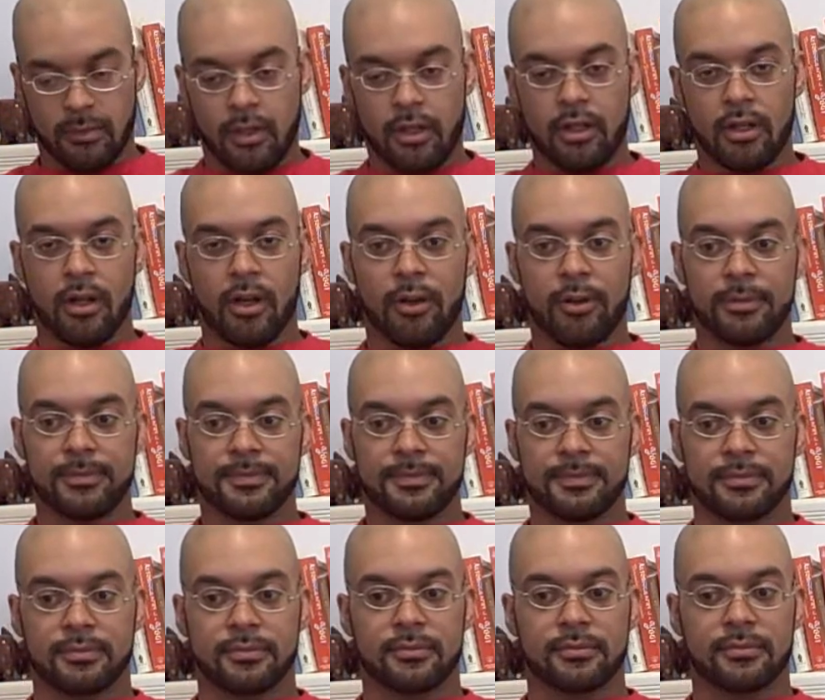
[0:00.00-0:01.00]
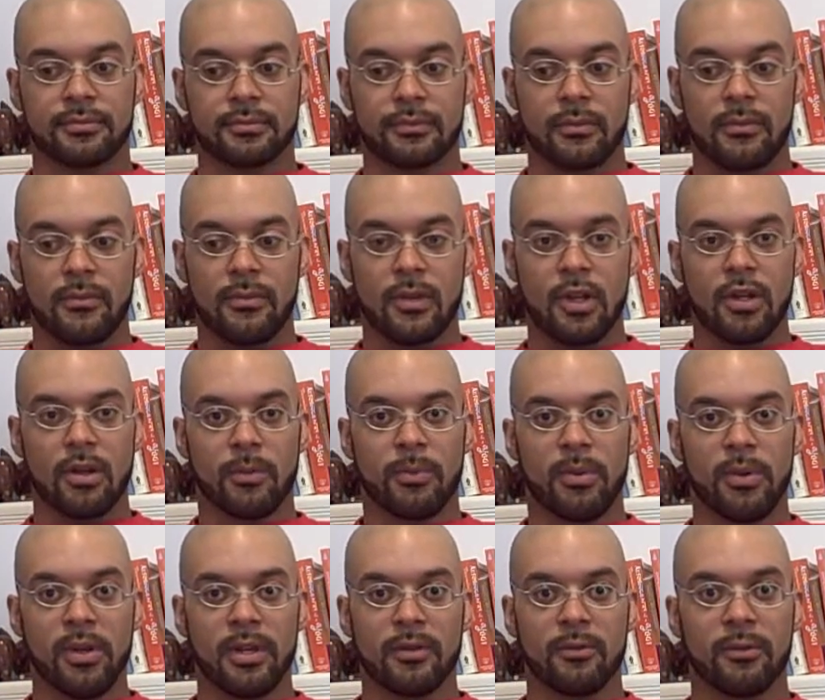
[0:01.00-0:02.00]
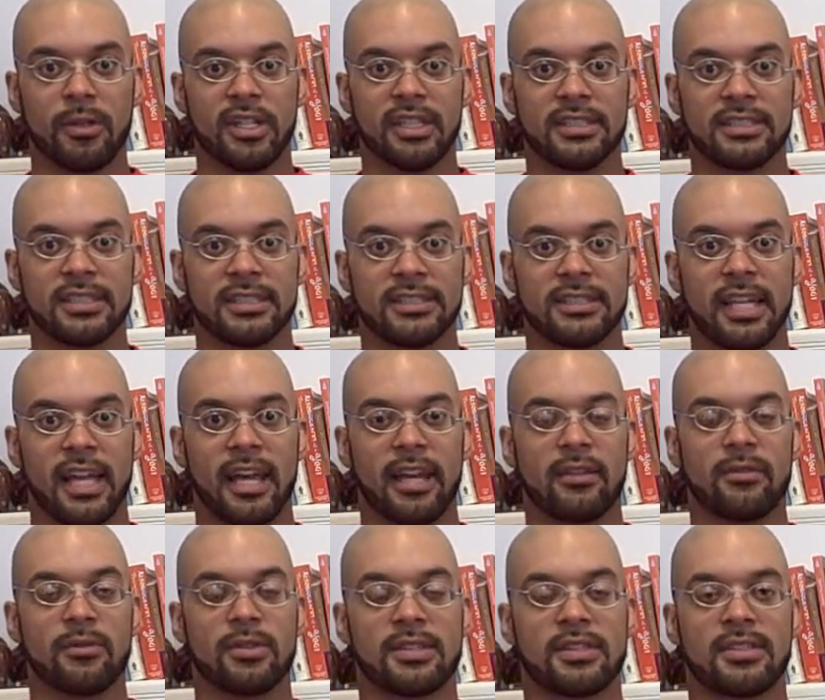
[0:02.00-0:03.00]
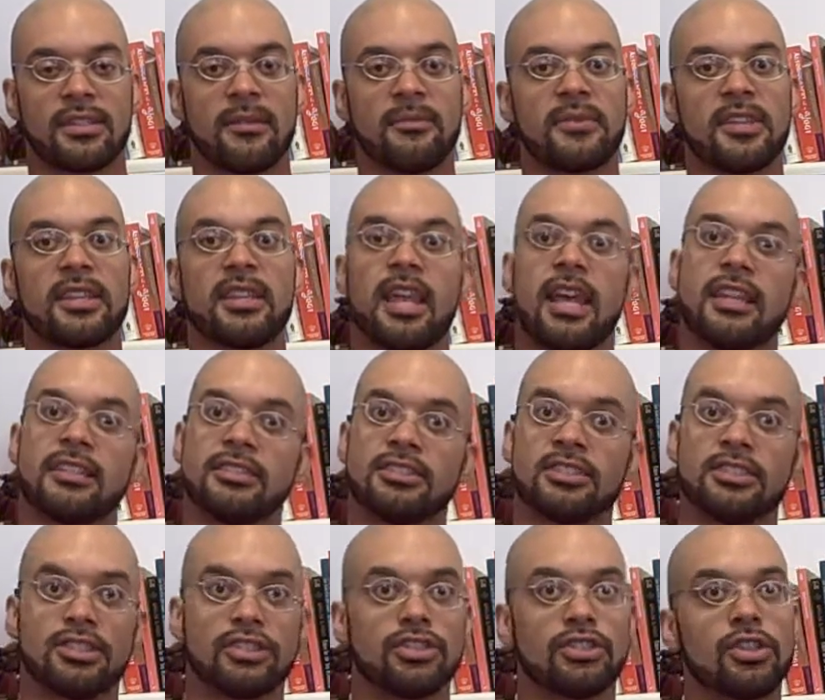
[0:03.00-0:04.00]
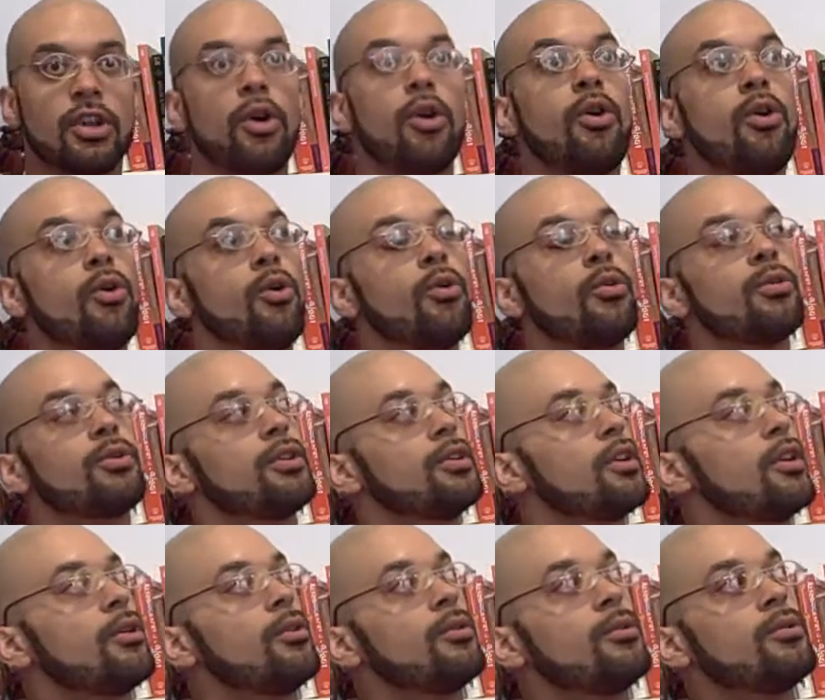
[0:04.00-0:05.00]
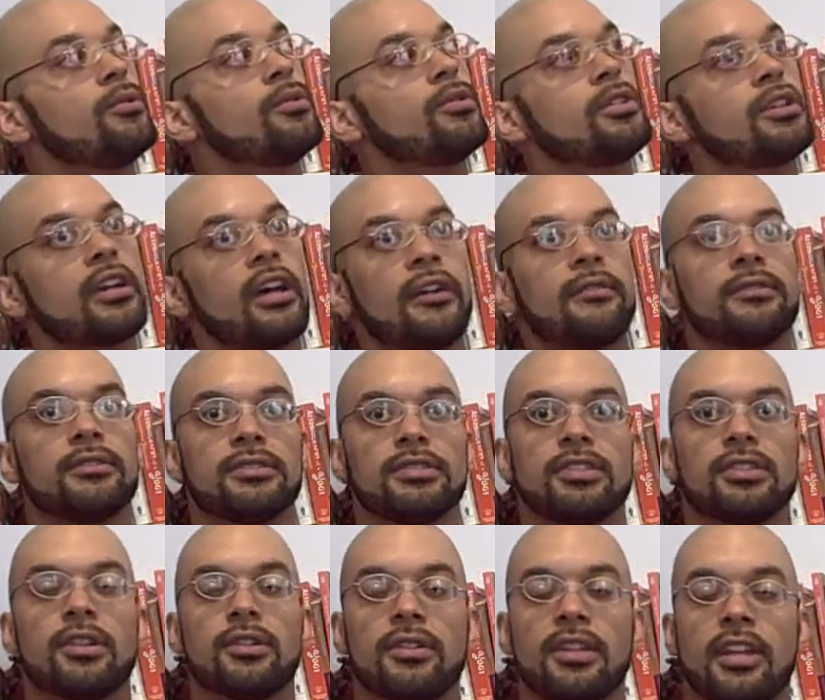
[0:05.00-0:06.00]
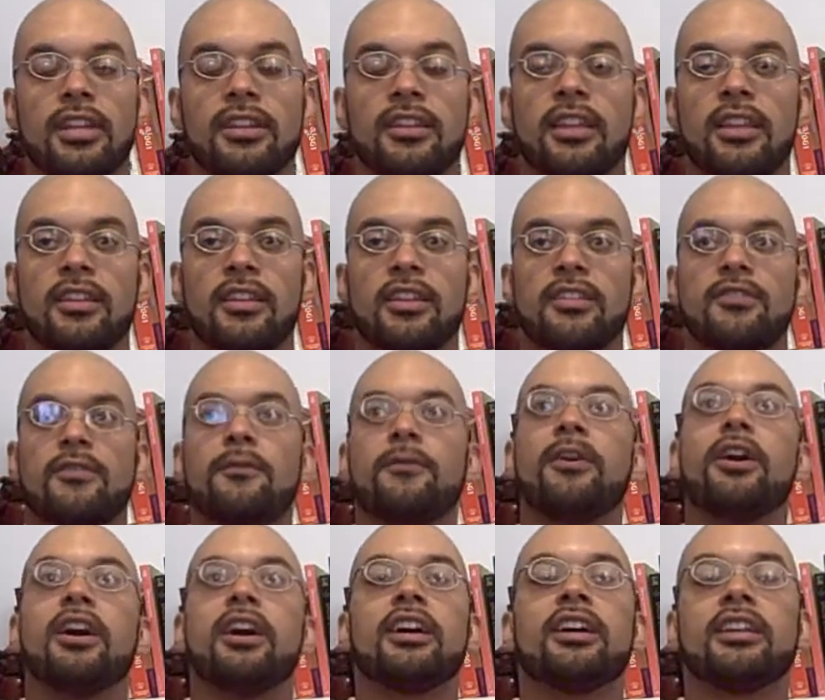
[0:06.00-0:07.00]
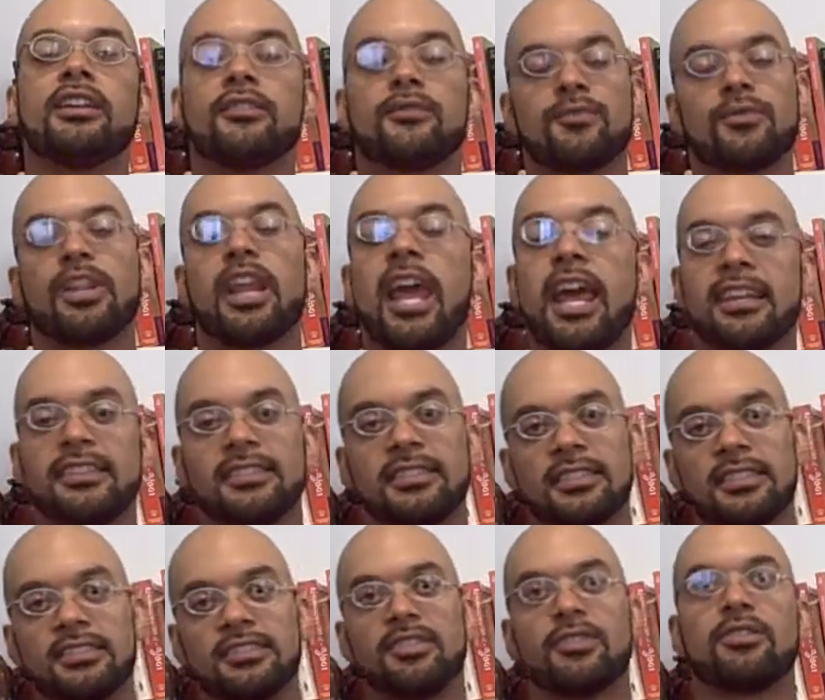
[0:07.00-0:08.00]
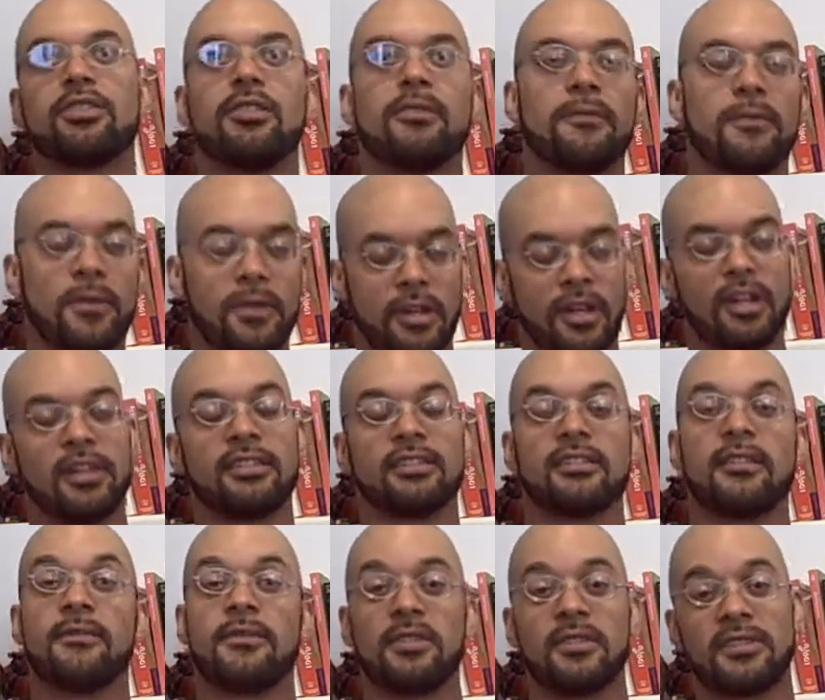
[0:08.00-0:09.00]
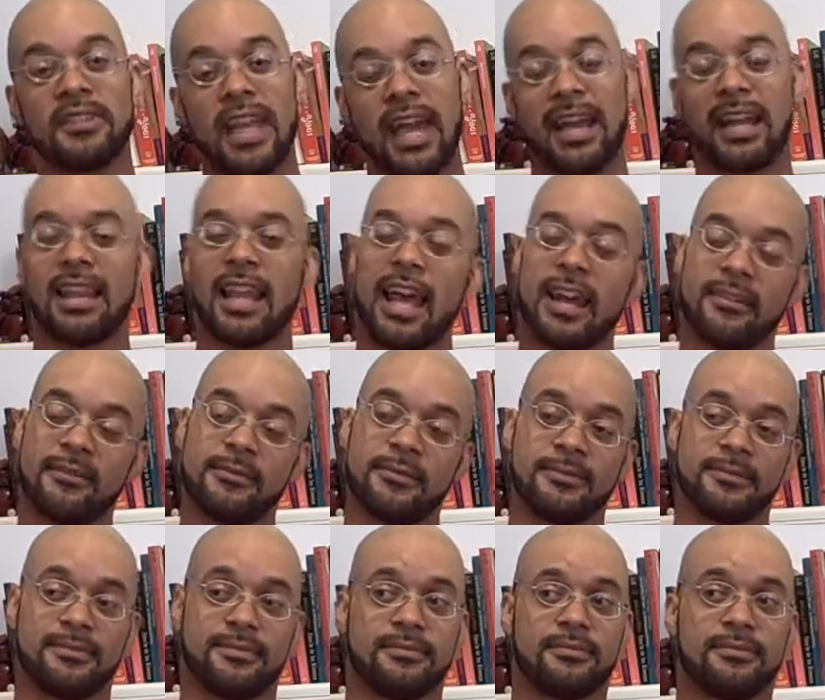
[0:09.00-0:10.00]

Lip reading: you know, her point was is that with something that is so, you know, covers, you know, that it's fun and relaxing and so good for you and all that stuff, there's not a lot of